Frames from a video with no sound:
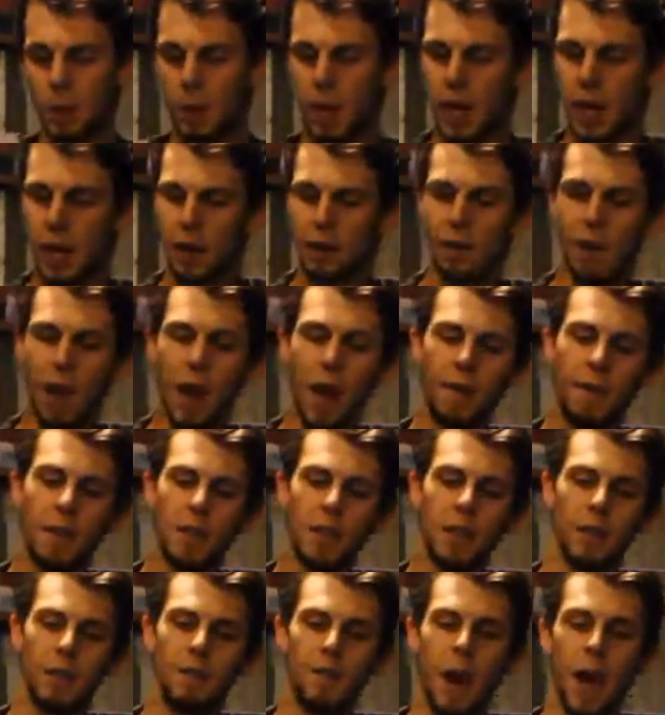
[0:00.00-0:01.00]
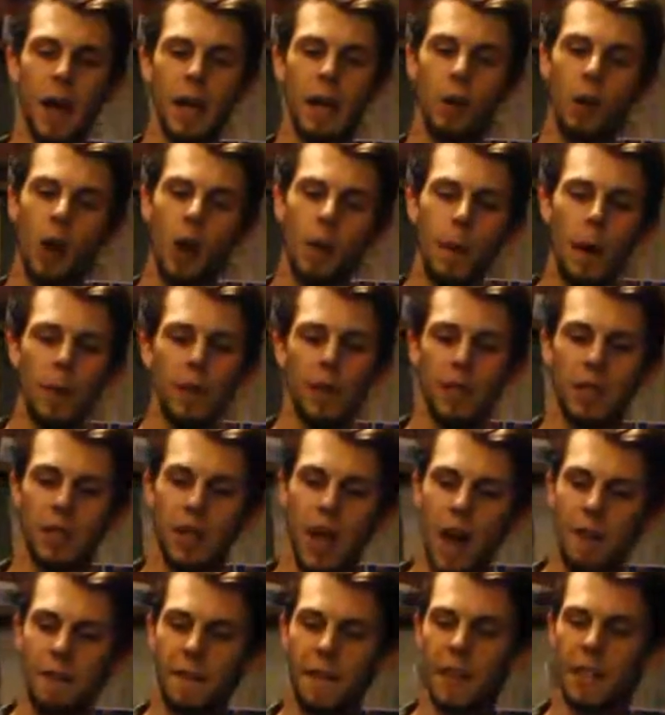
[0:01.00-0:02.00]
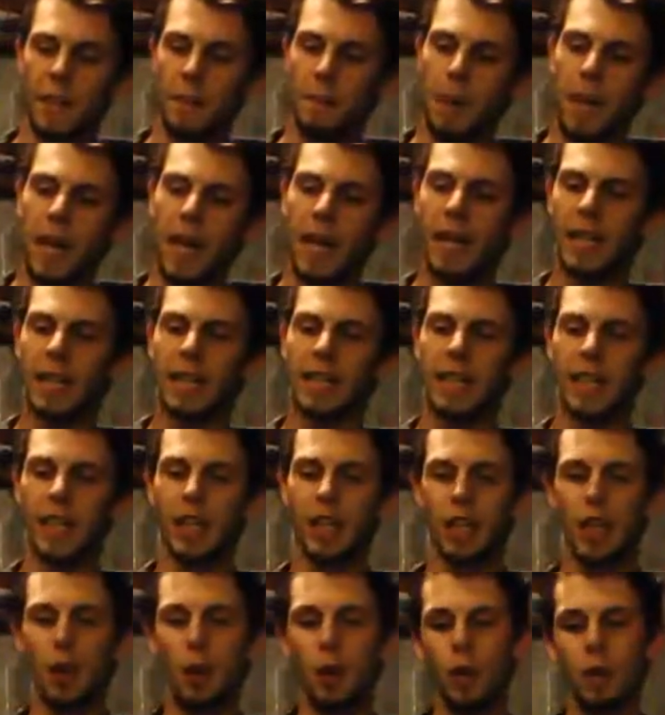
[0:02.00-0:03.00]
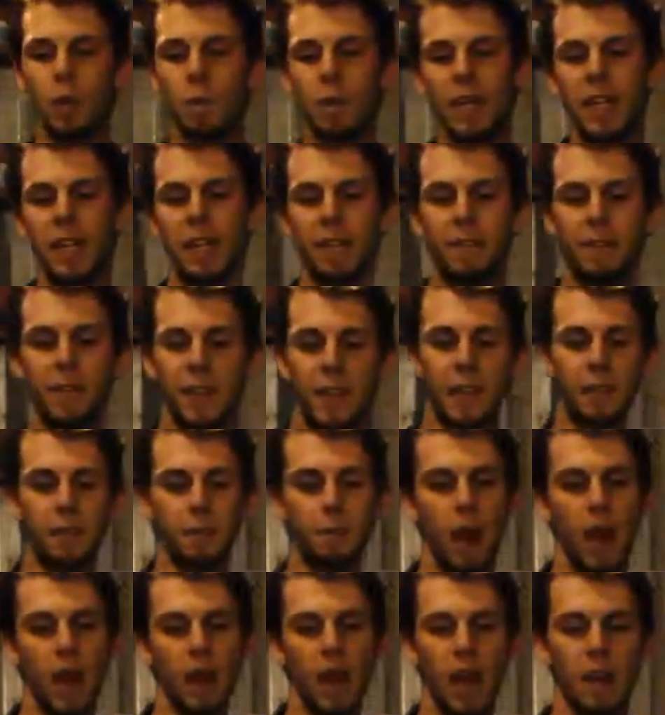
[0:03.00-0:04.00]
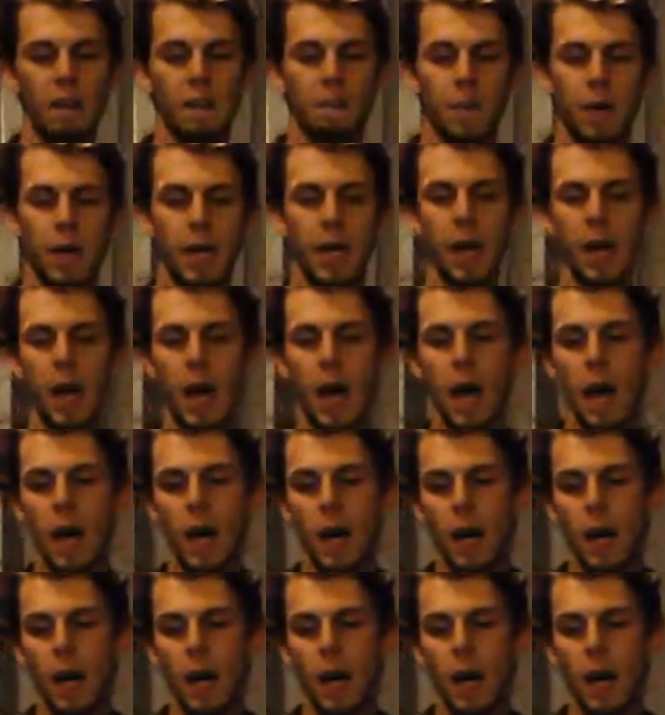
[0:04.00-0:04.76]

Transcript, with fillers: the meaning of life is defining what about this life gives it meaning, and seeing you with me gives my life meaning.